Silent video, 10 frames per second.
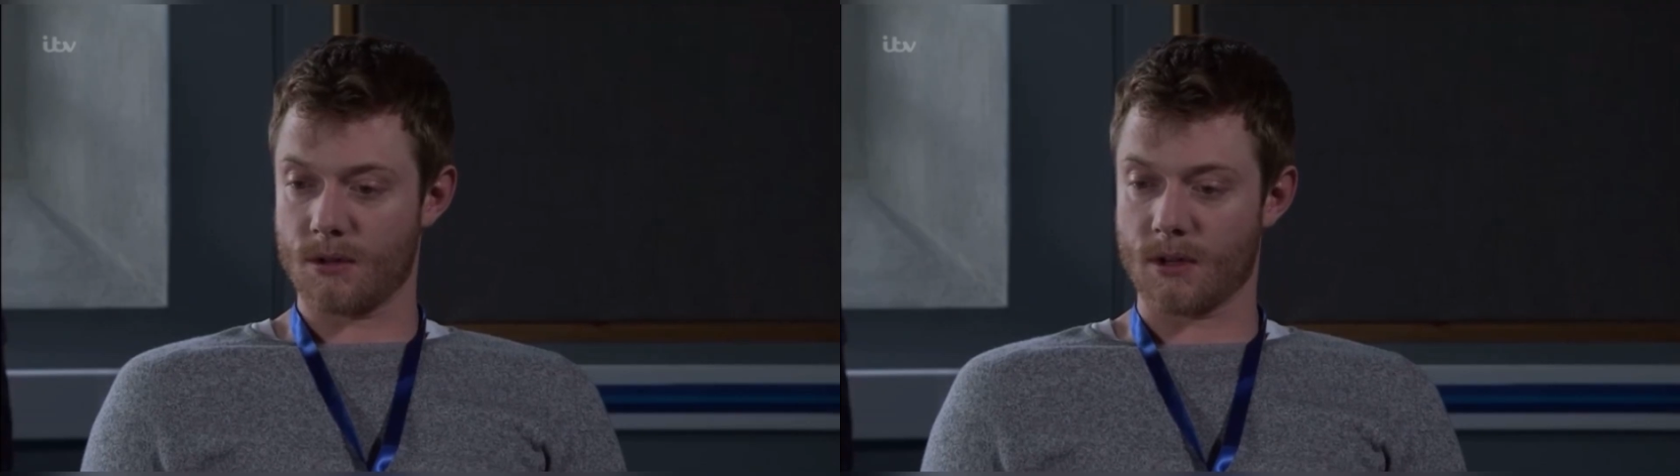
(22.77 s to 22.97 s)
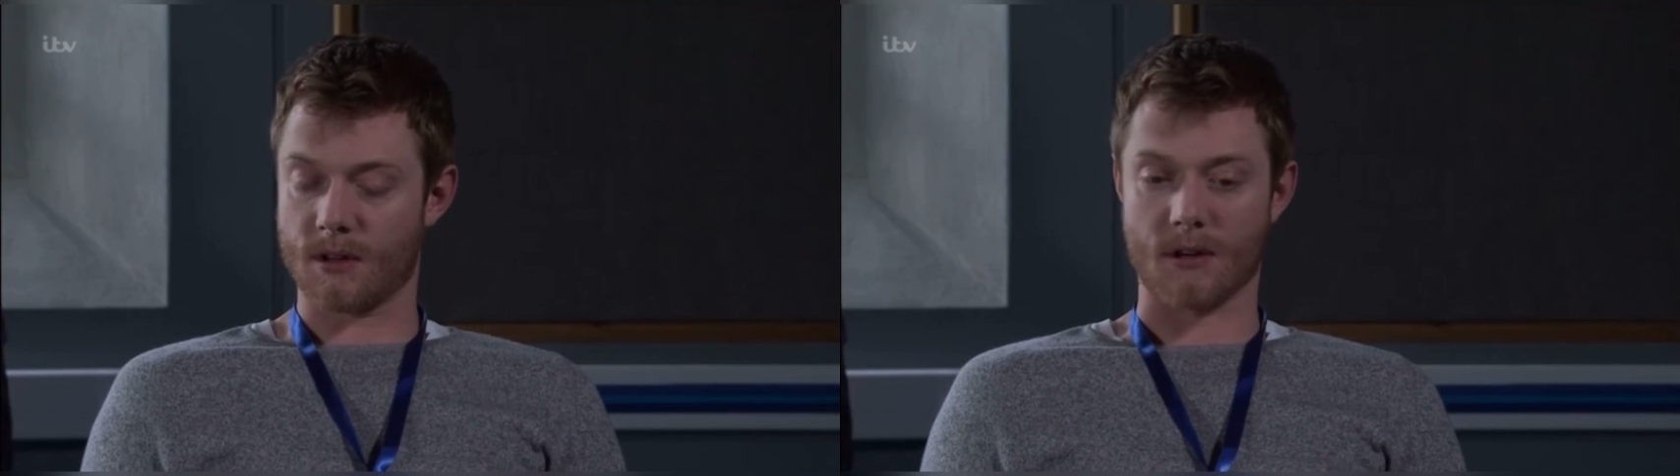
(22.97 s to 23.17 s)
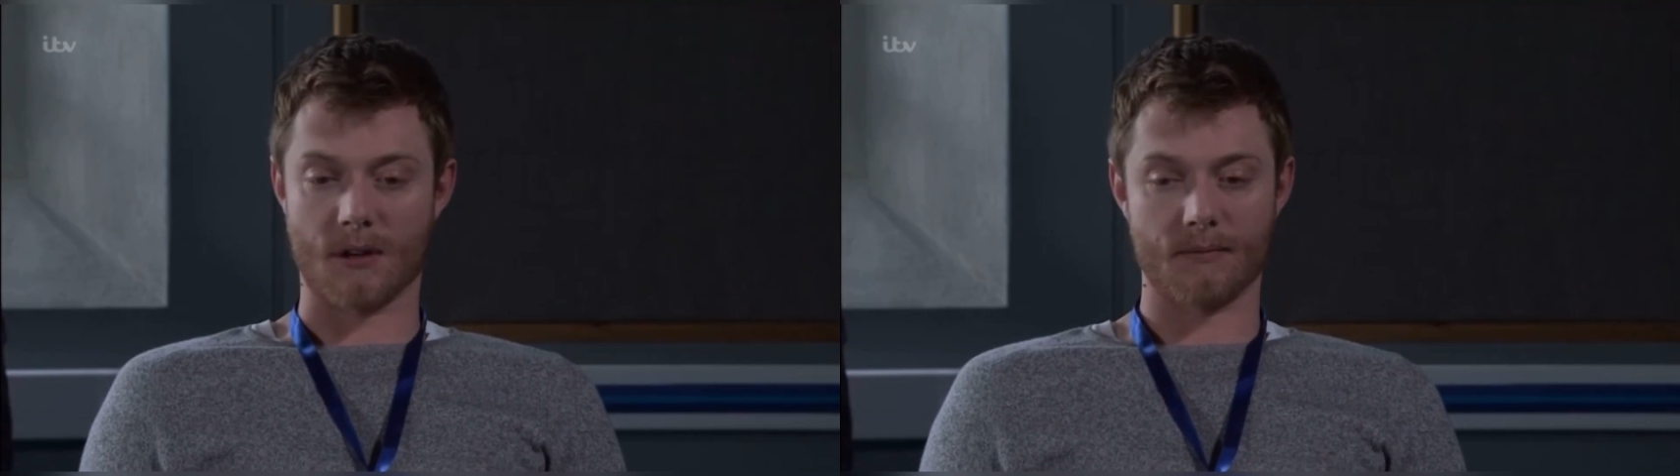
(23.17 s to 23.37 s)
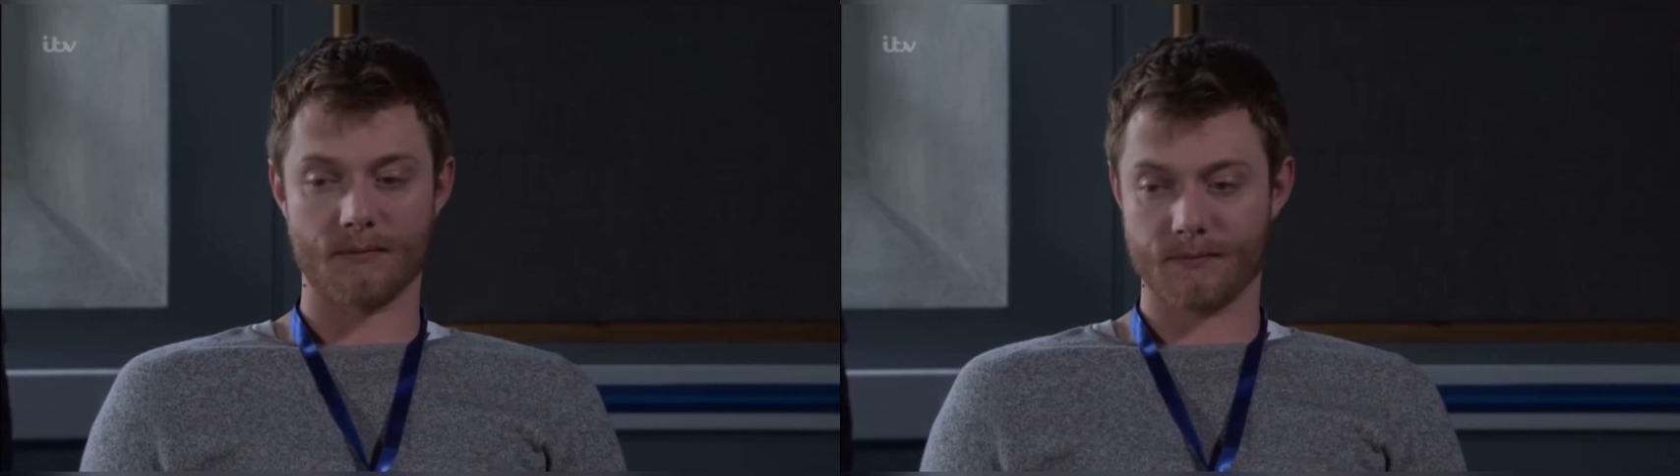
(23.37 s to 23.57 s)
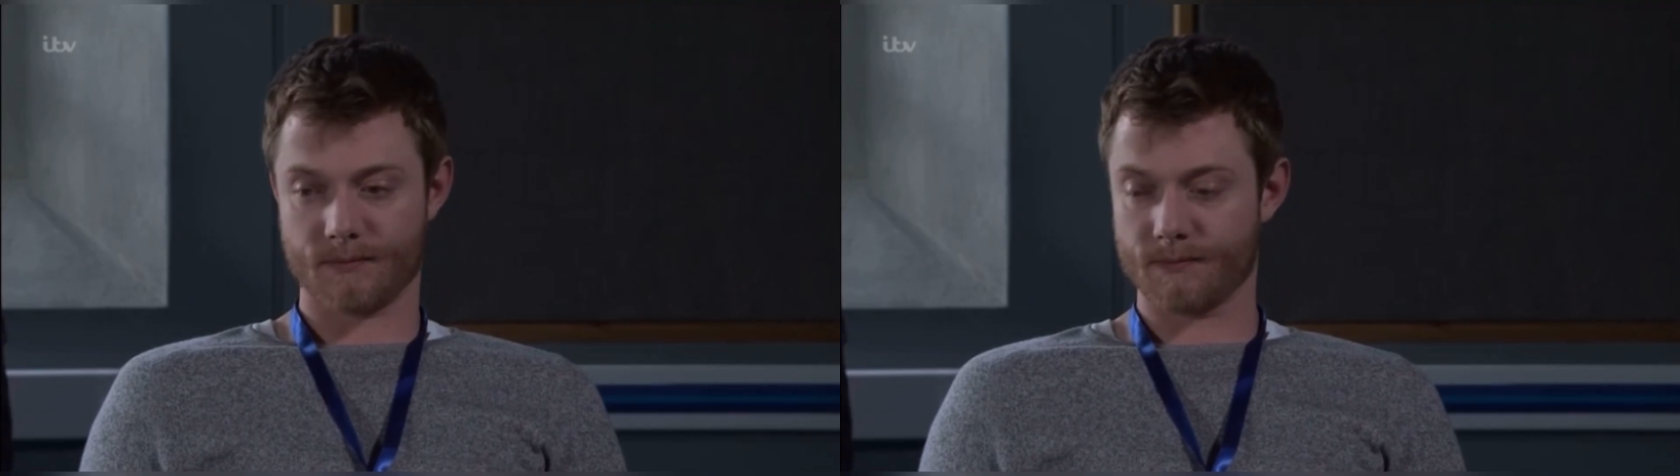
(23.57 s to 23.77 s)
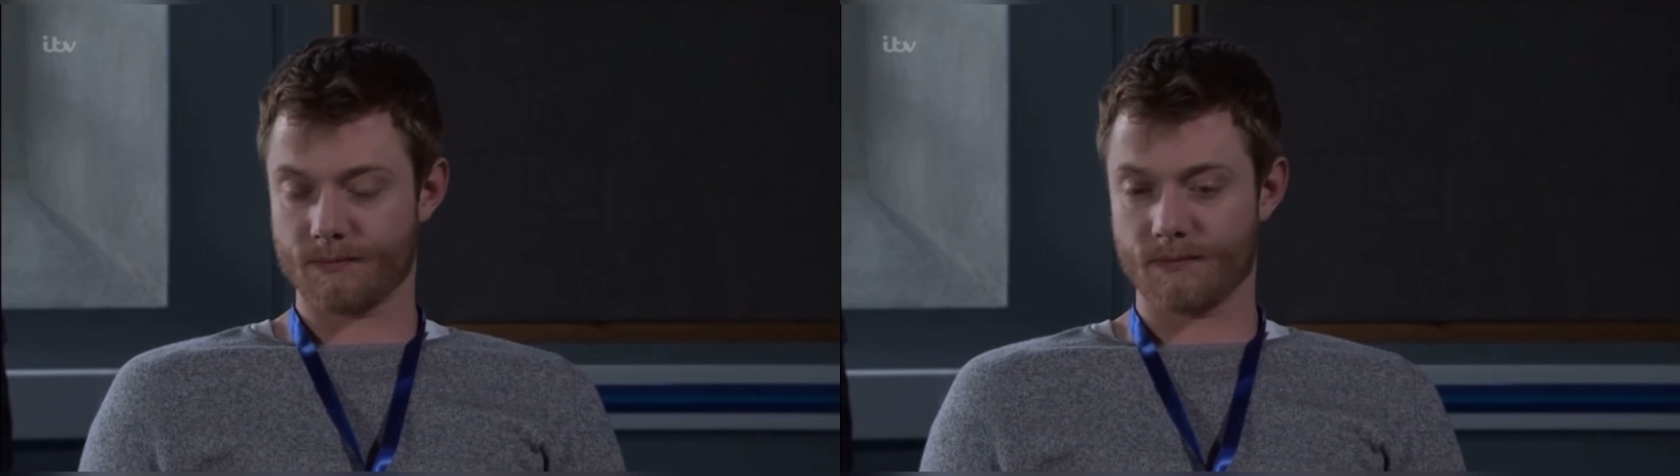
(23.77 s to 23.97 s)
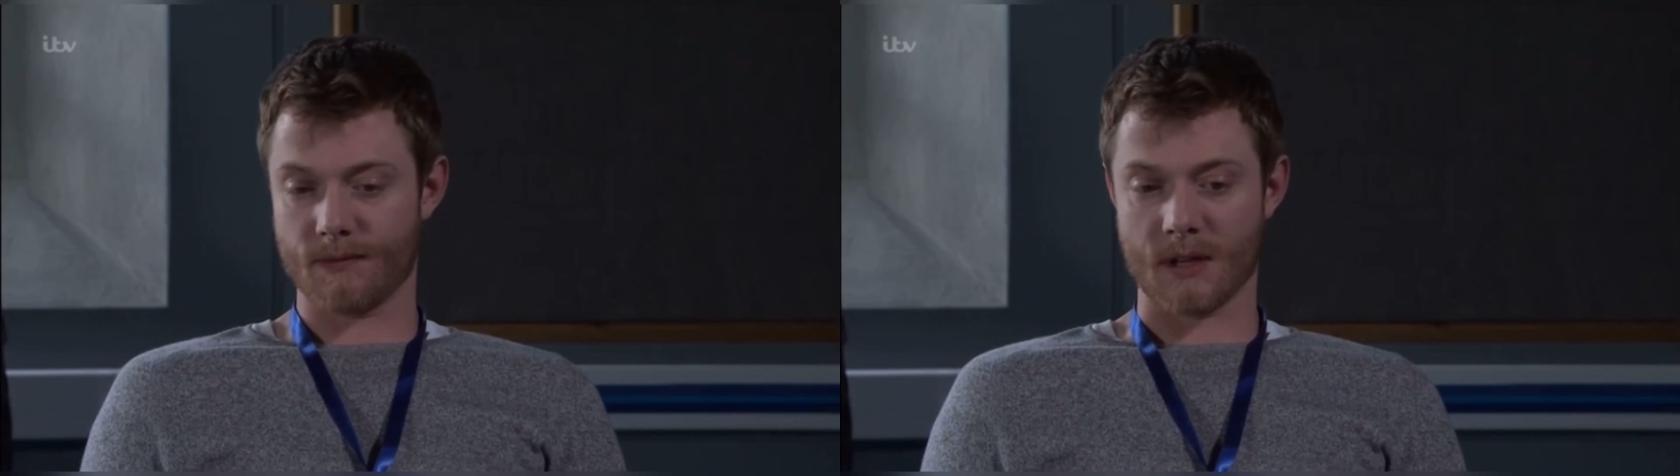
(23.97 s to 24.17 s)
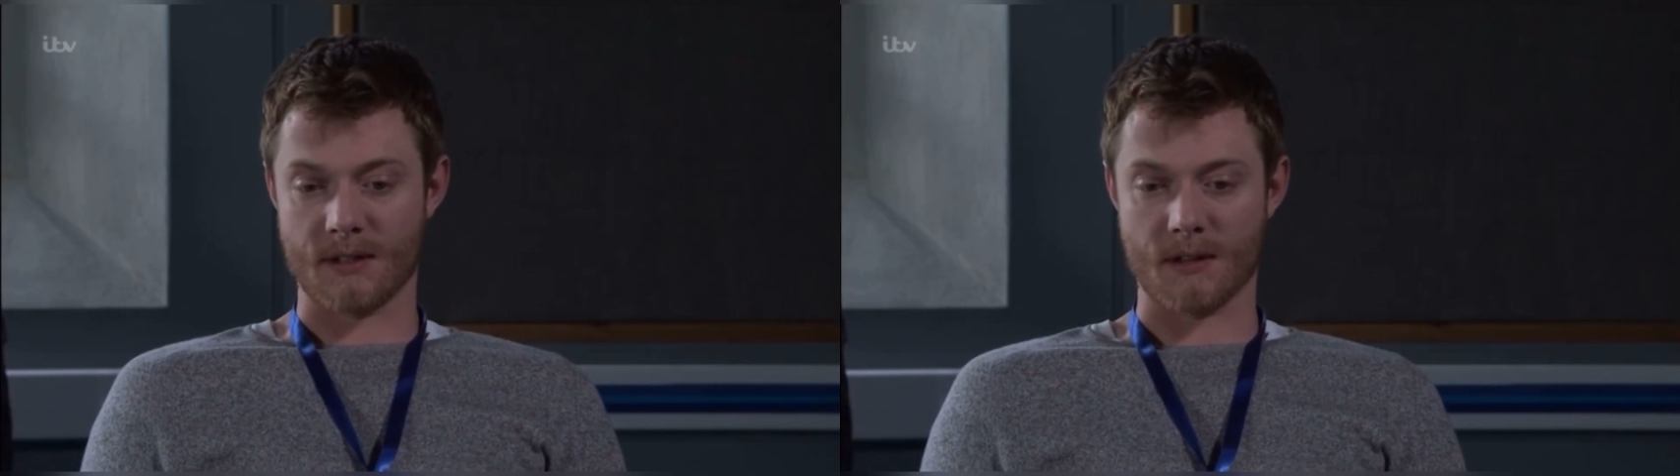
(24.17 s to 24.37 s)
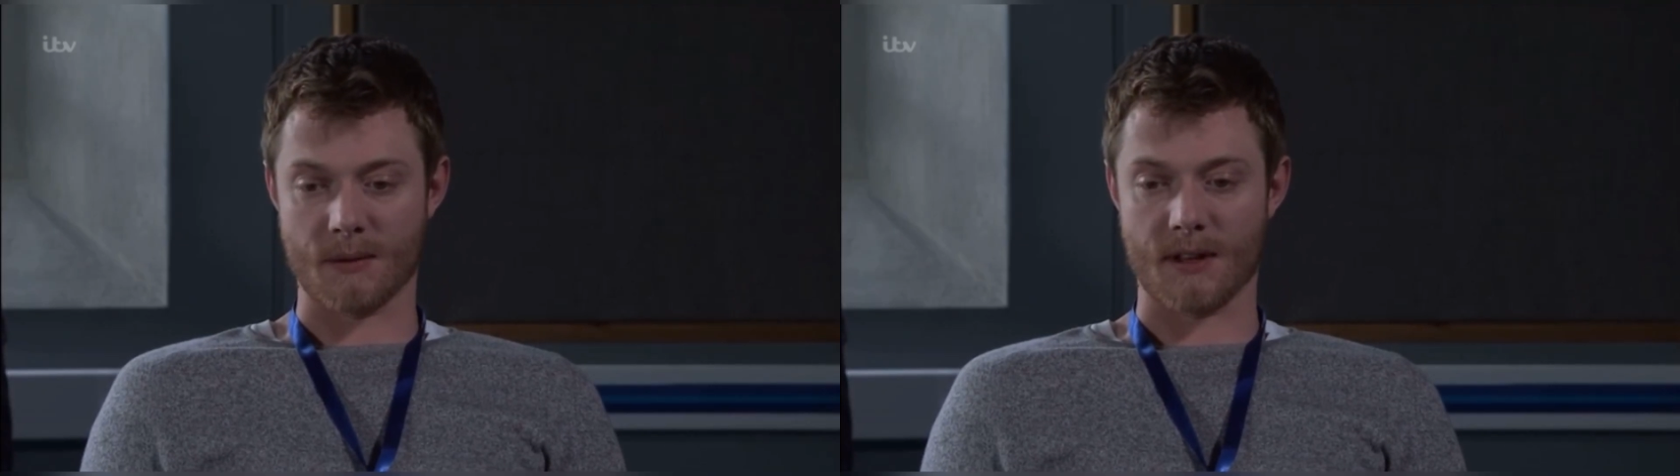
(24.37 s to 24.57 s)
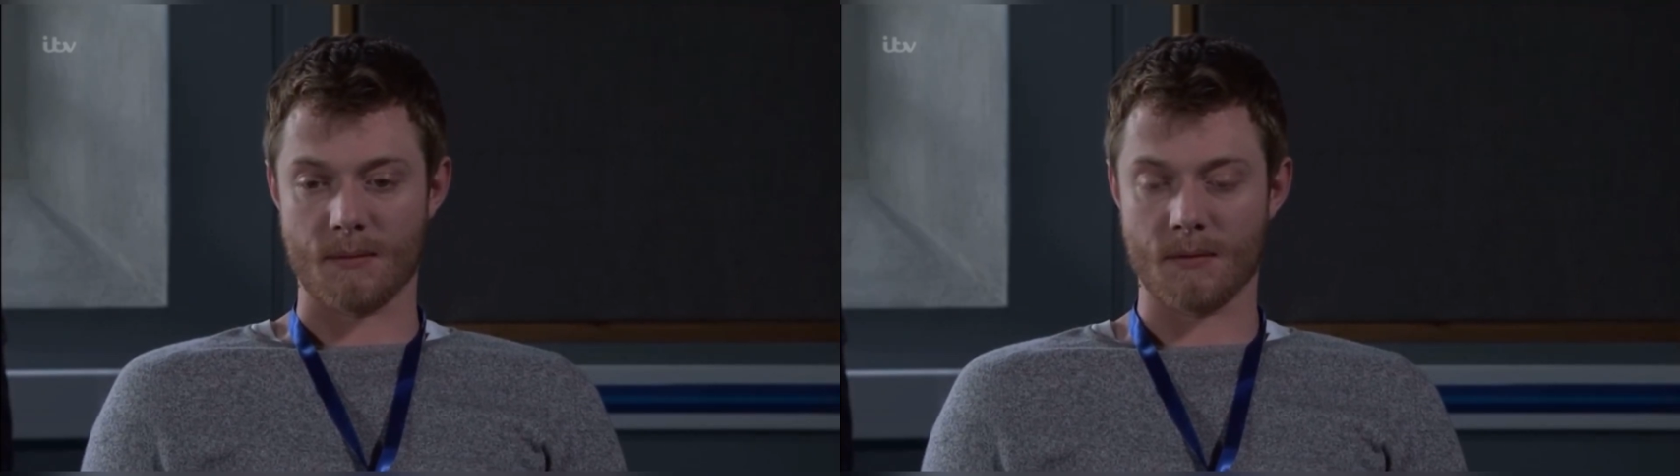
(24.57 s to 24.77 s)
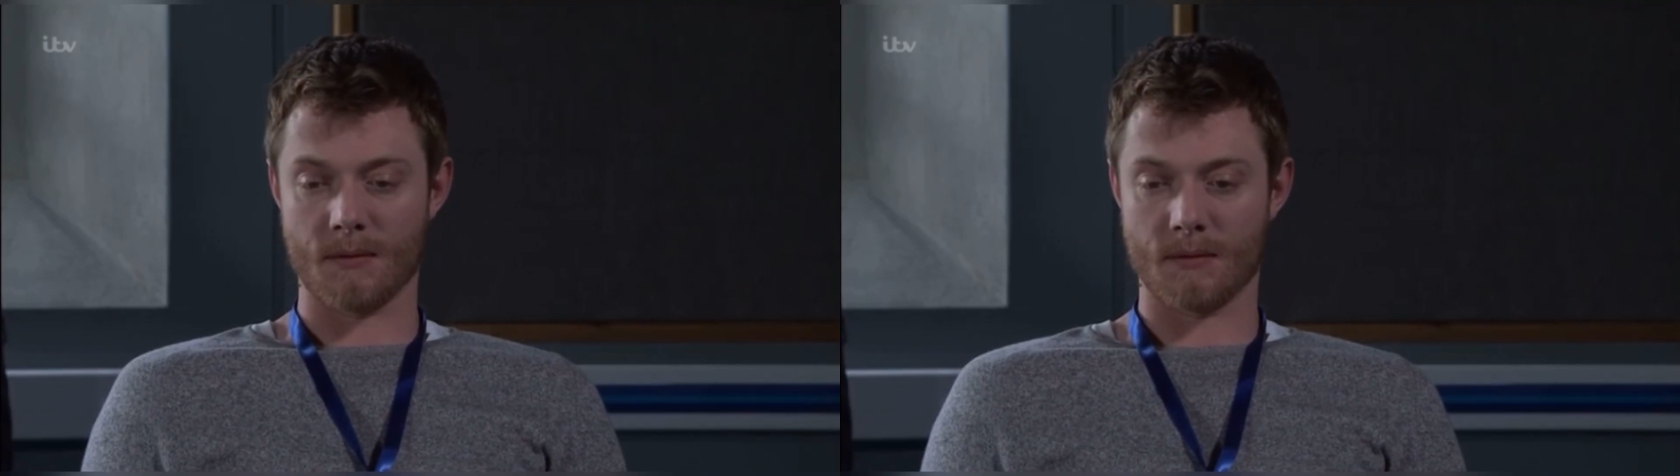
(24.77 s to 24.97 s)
I thought, I'll deal with him